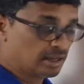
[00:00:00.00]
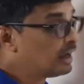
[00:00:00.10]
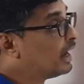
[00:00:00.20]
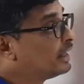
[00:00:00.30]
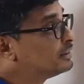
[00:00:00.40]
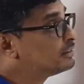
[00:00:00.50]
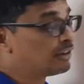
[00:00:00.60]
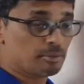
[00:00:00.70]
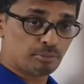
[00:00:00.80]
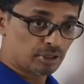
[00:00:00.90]
And this is a
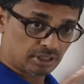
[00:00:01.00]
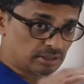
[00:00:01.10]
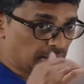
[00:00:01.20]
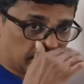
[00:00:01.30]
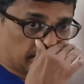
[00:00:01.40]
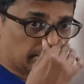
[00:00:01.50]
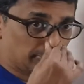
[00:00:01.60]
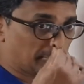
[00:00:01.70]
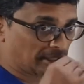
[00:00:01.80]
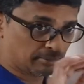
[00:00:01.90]
very important thing in the
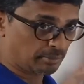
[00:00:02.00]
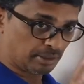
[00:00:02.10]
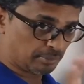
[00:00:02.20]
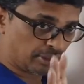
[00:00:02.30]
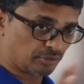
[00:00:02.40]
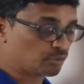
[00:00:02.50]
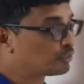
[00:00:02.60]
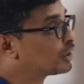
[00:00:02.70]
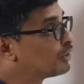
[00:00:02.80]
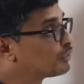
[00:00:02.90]
mathematics.
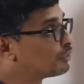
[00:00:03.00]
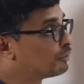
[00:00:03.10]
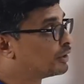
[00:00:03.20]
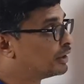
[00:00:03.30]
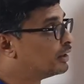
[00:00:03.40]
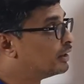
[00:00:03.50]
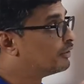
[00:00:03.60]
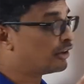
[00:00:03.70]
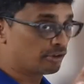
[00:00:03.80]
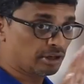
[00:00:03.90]
Okay, so you will
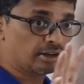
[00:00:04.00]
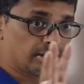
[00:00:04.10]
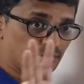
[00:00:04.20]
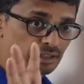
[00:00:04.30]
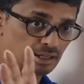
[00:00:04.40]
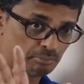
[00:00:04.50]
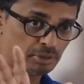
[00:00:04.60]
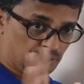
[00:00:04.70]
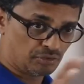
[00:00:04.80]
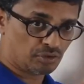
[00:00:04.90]
when you are dealing with the
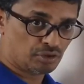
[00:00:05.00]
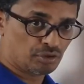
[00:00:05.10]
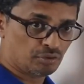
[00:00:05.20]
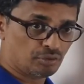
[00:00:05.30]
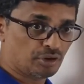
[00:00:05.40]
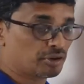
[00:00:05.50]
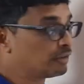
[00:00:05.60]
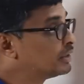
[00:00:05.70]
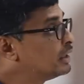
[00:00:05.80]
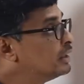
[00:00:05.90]
numbers, you have to
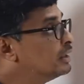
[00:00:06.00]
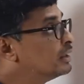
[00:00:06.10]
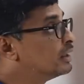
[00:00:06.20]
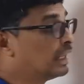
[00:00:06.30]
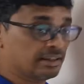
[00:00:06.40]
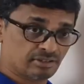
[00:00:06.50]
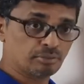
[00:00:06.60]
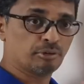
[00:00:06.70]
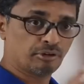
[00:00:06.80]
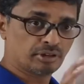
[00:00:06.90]
have the relation
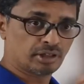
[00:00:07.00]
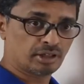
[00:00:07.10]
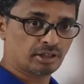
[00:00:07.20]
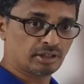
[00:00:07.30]
between the